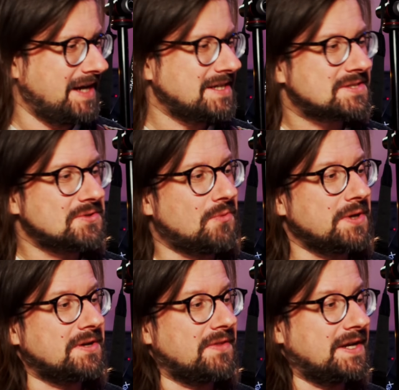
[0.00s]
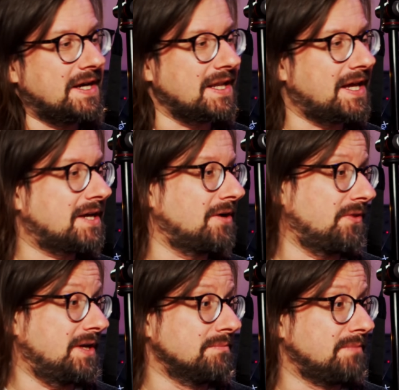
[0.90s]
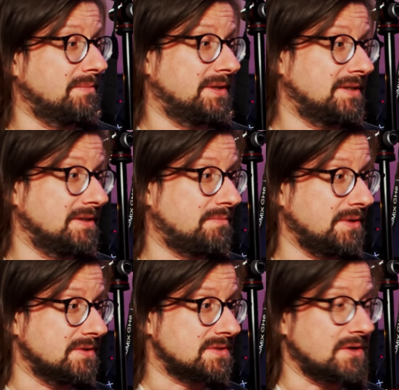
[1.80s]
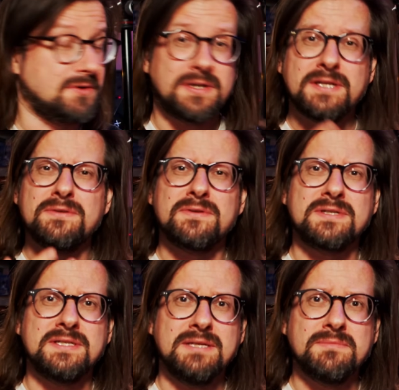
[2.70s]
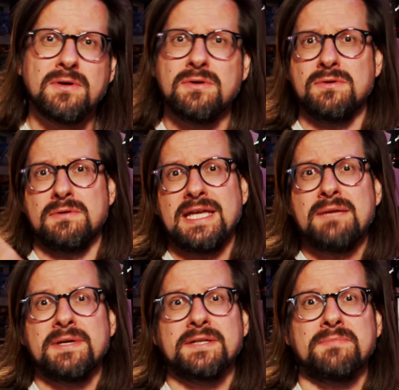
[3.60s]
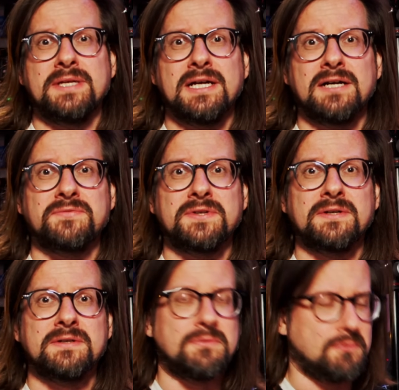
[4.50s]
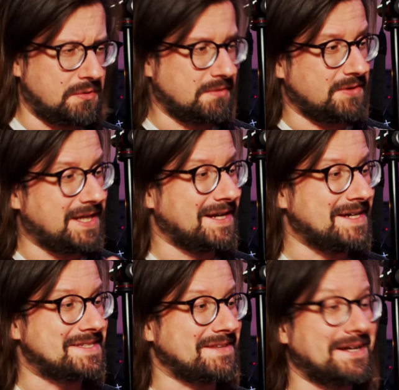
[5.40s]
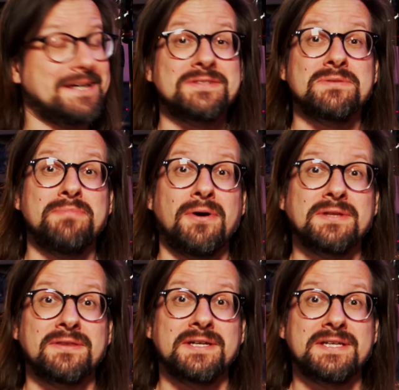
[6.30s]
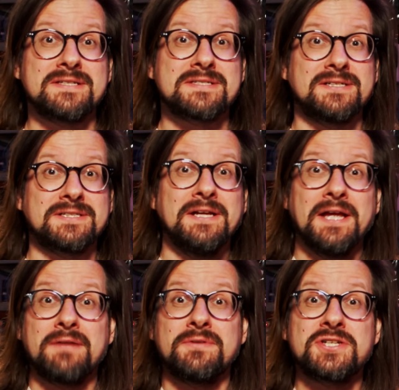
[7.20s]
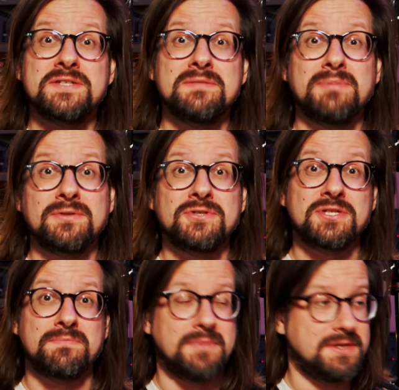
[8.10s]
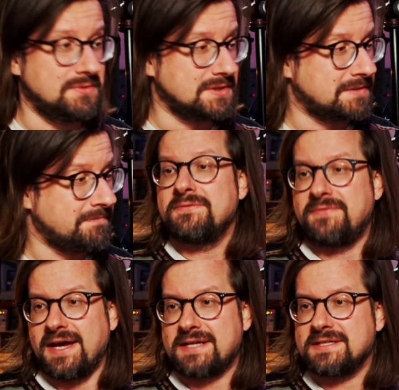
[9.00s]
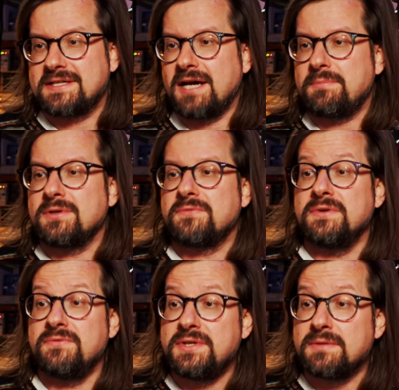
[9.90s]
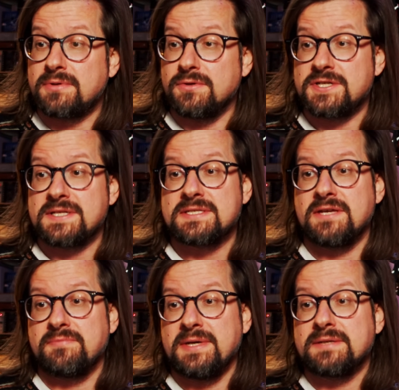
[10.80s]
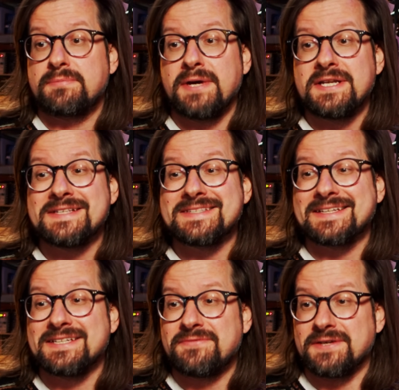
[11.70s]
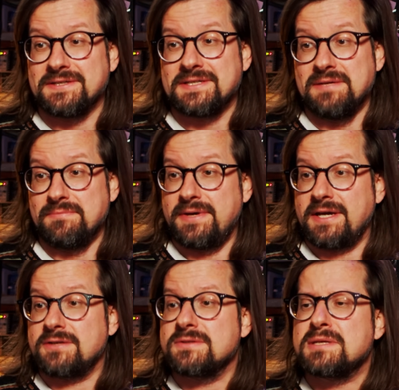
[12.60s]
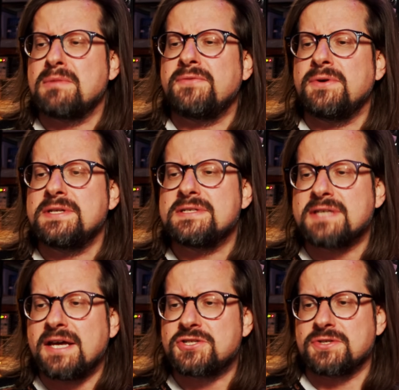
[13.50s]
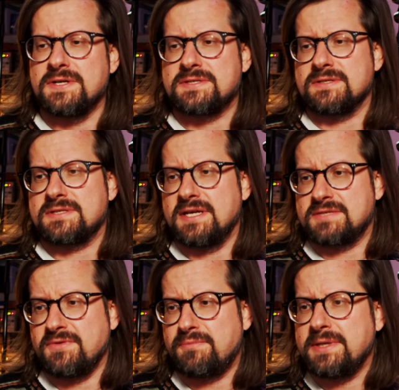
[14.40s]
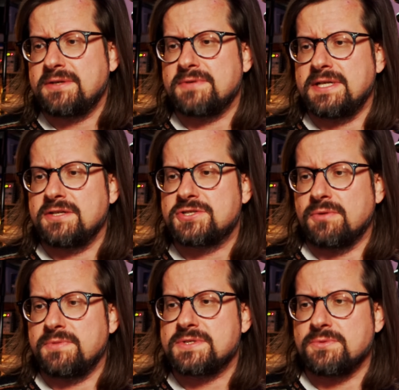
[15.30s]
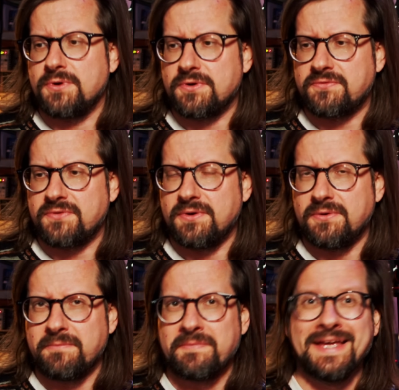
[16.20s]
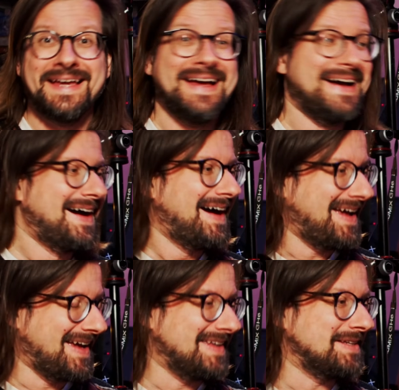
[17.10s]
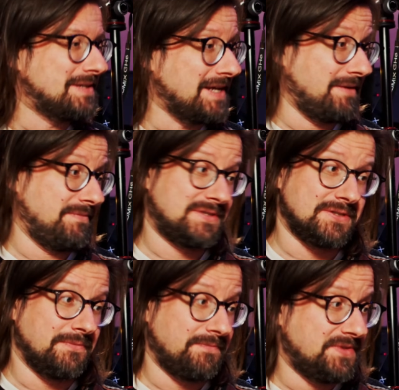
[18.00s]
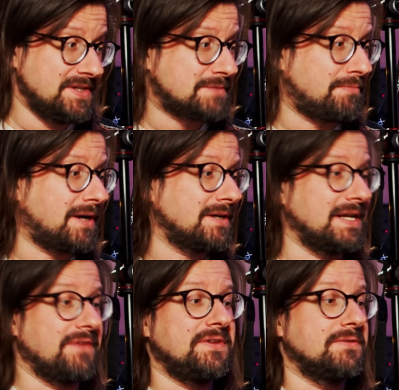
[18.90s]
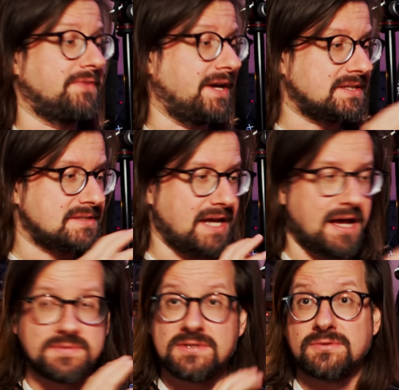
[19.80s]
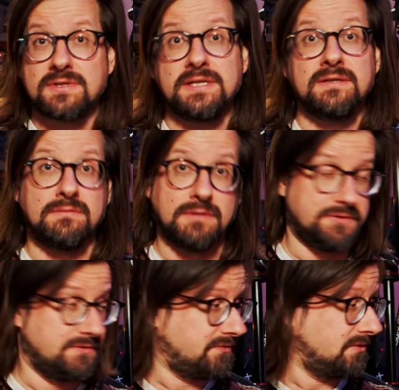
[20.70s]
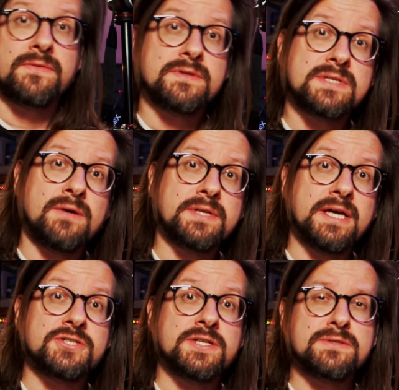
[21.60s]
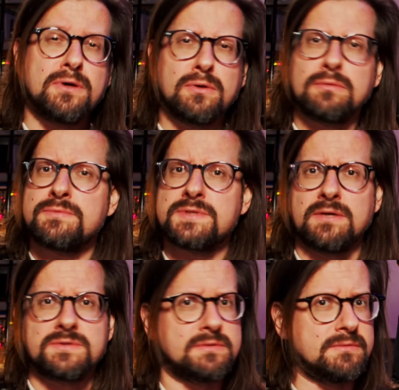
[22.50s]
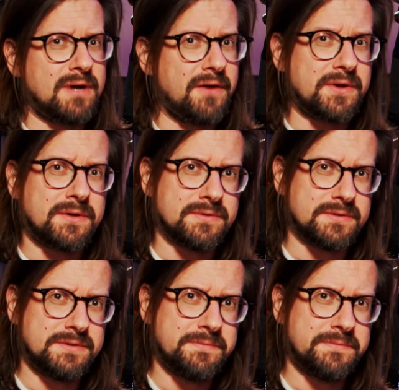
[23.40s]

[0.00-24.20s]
And it's no wonder that I like how they implemented it, because according to the team who emailed me after realizing that I had supported their Kickstarter and were just about to ship my unit. In fact, a couple of your video projects have made a pretty significant impact on some of our design choices as we've been creating Chompi's workflow. And yeah, so this part and the effects, absolutely wonderful. The sound engine as a whole sounds rather good.